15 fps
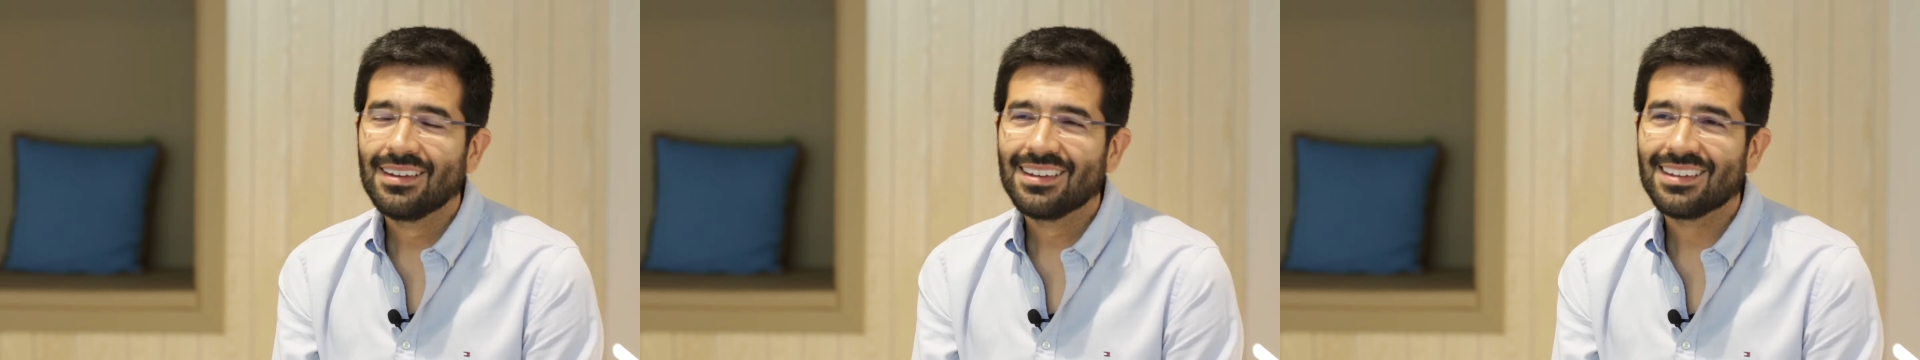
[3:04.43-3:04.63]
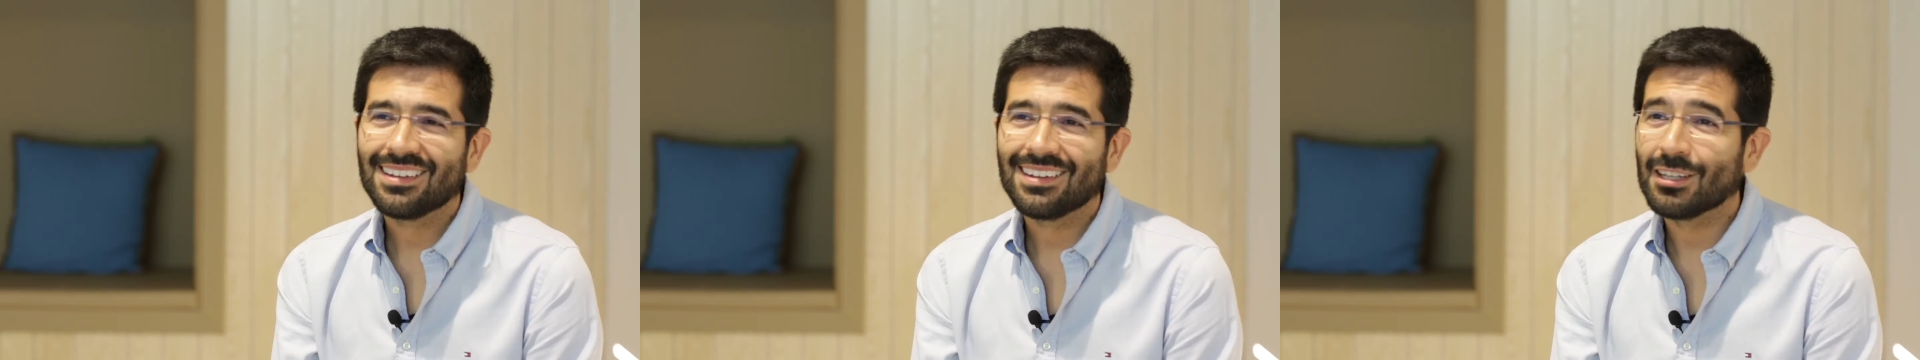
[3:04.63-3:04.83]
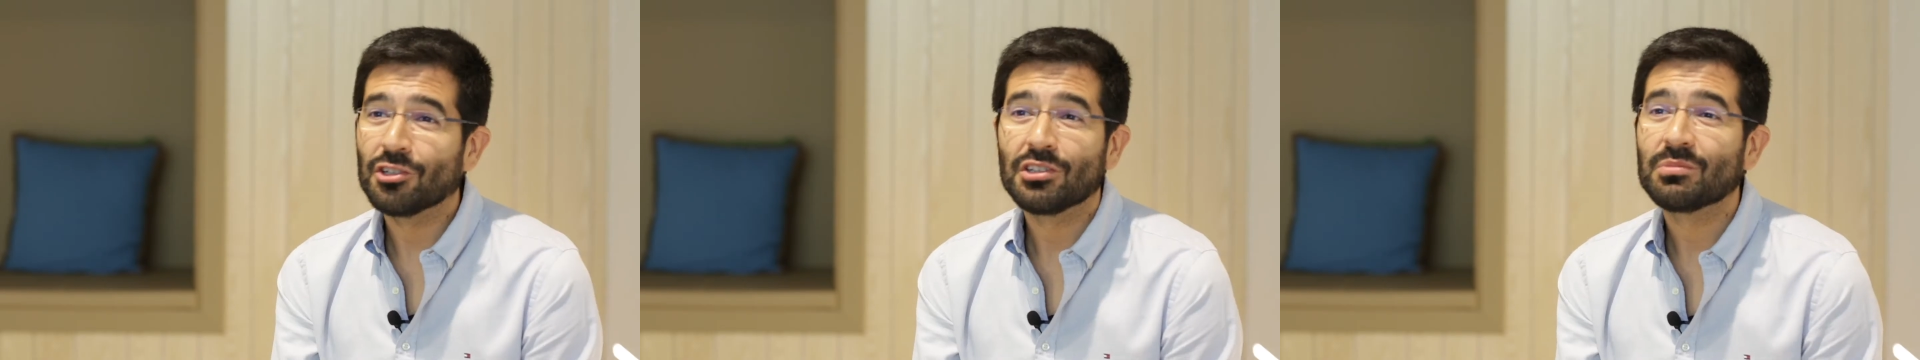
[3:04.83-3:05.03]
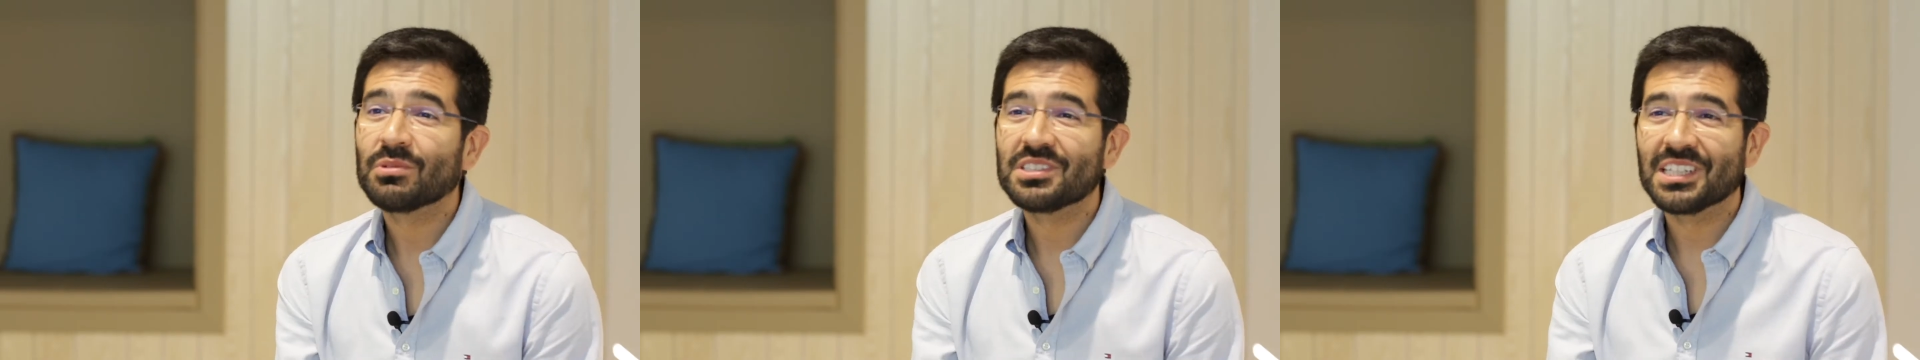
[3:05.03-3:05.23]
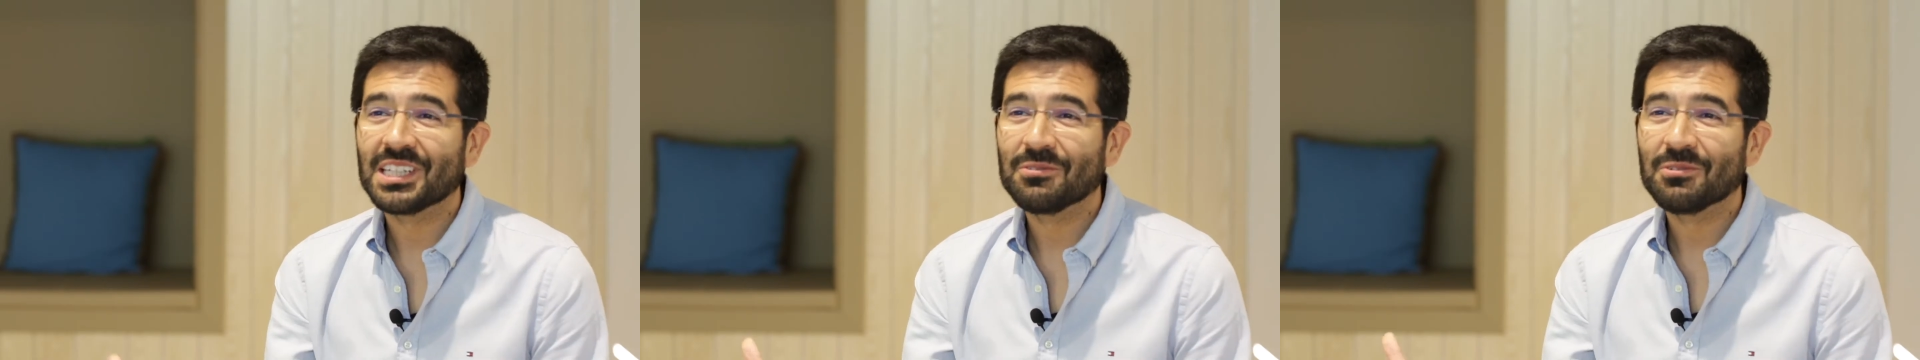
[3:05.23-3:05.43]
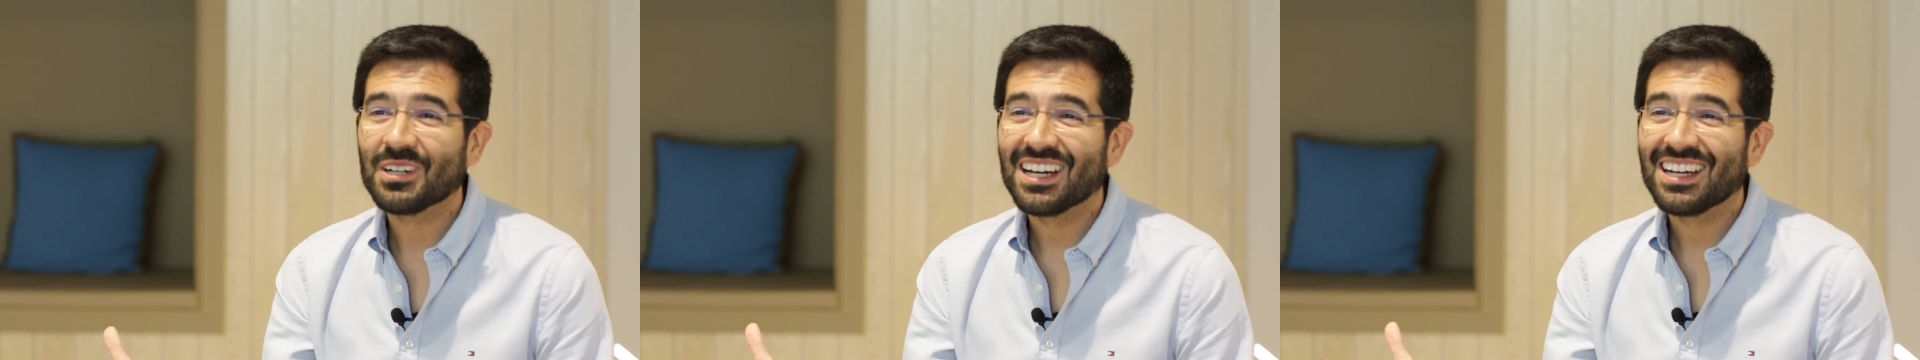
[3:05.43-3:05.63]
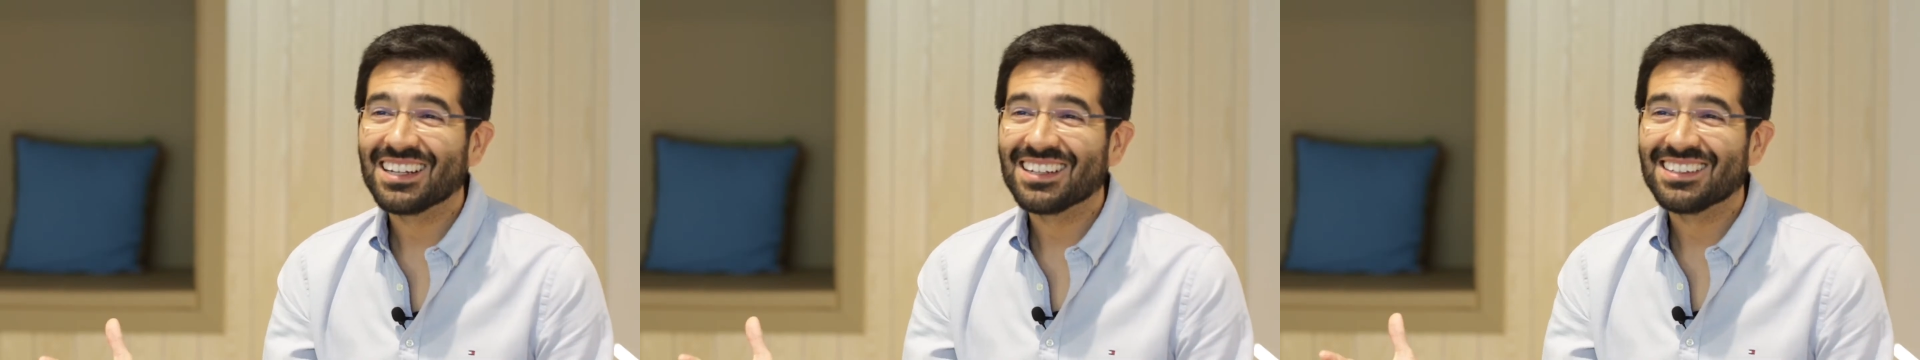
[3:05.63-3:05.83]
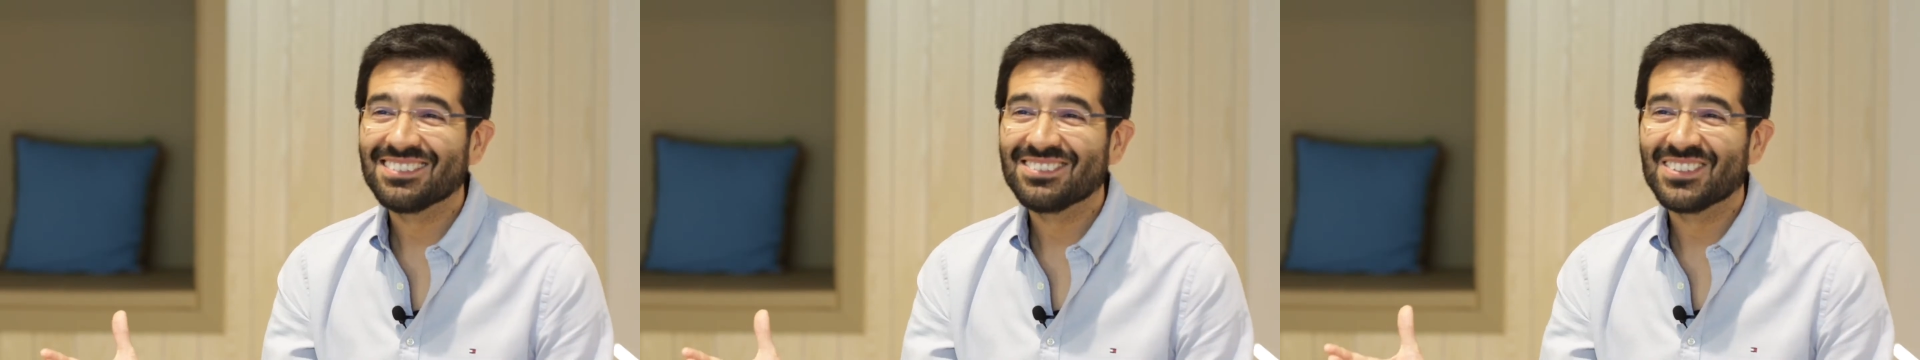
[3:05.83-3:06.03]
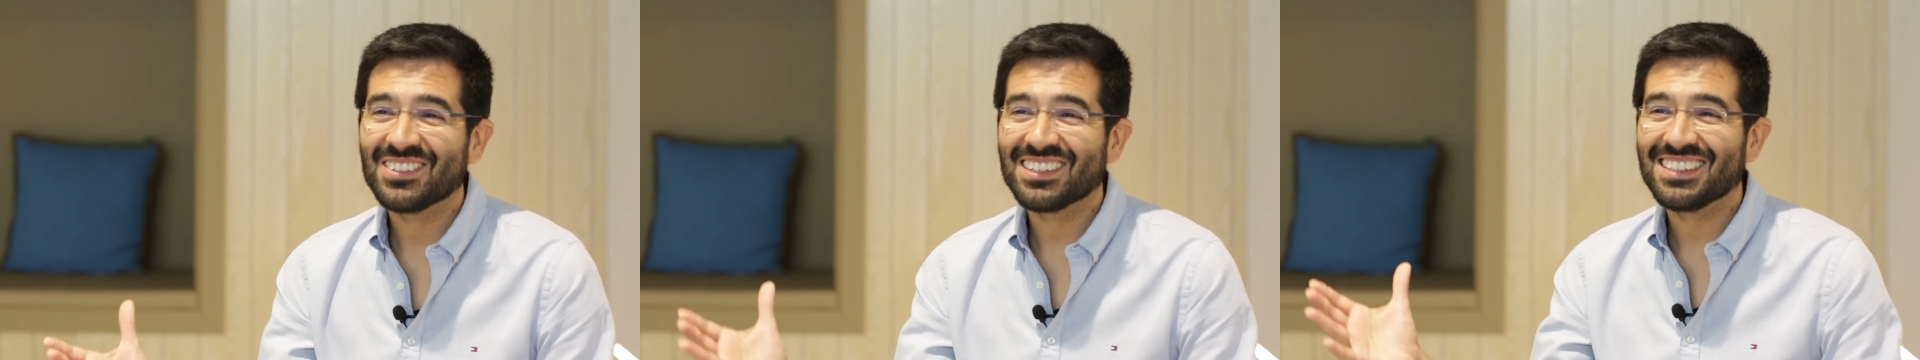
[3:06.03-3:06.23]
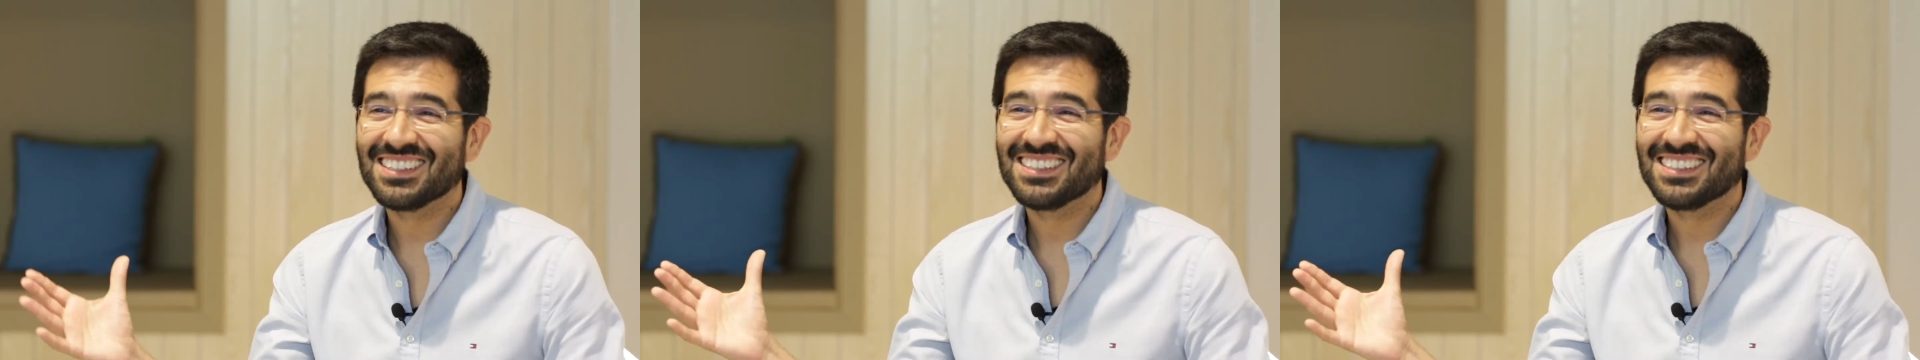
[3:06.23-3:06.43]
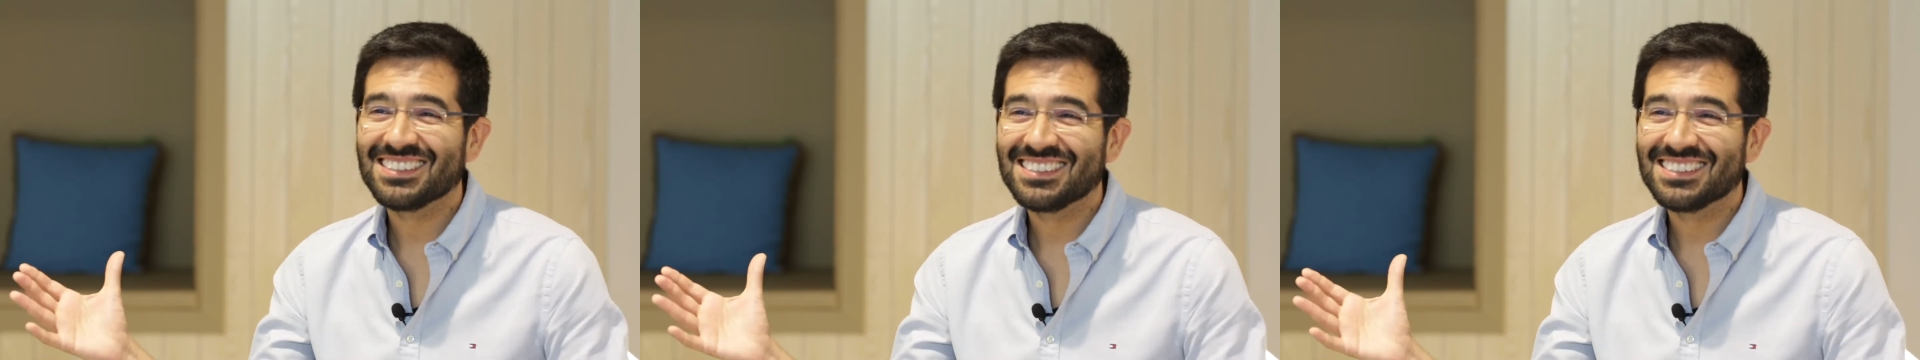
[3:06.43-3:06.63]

You can't make mistakes, because